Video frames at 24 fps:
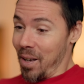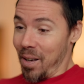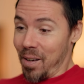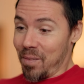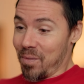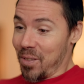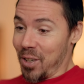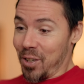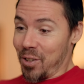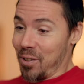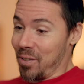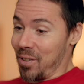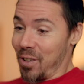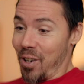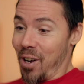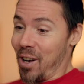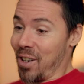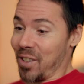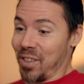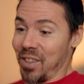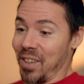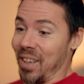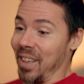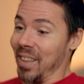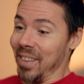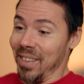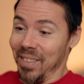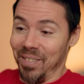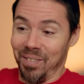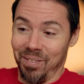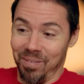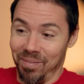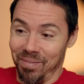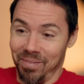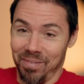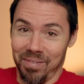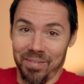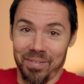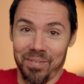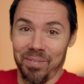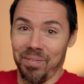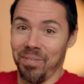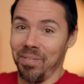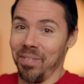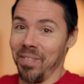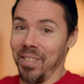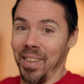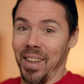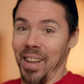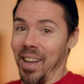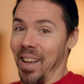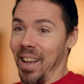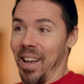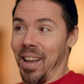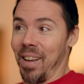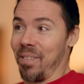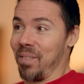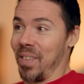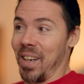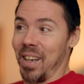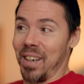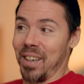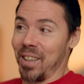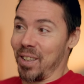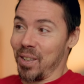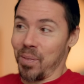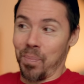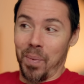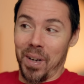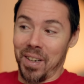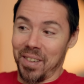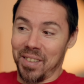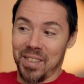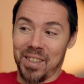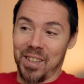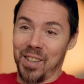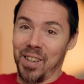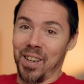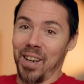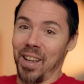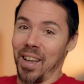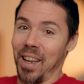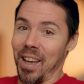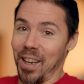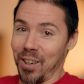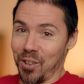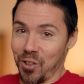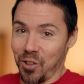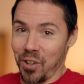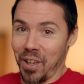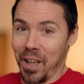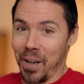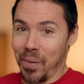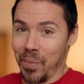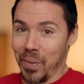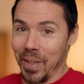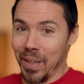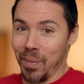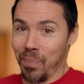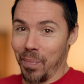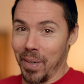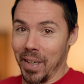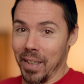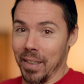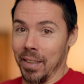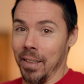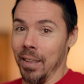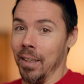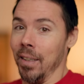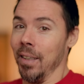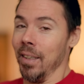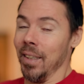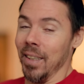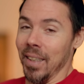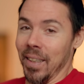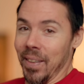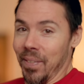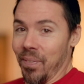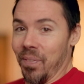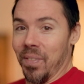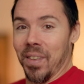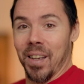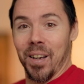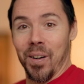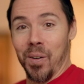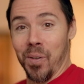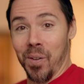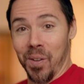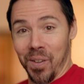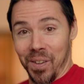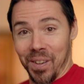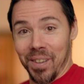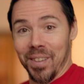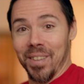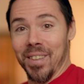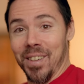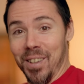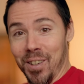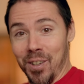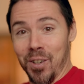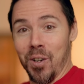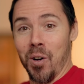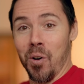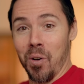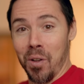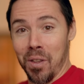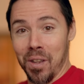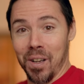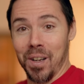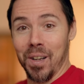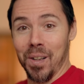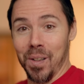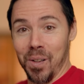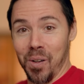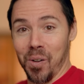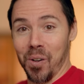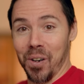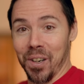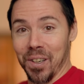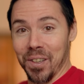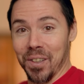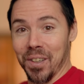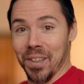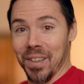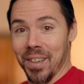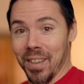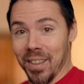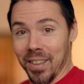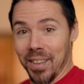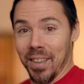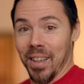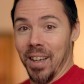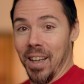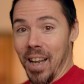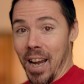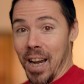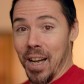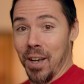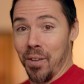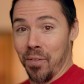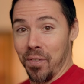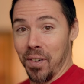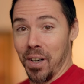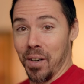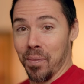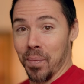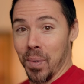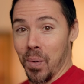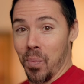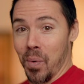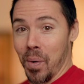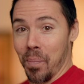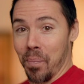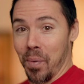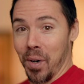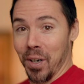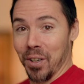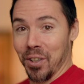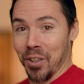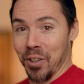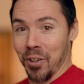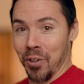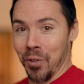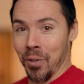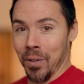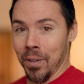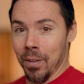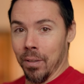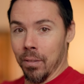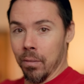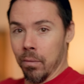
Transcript: I'm just tossing it. I'm not expecting you to catch that one, but... Or you go to the glory hood, eighty-five millimeter one point two.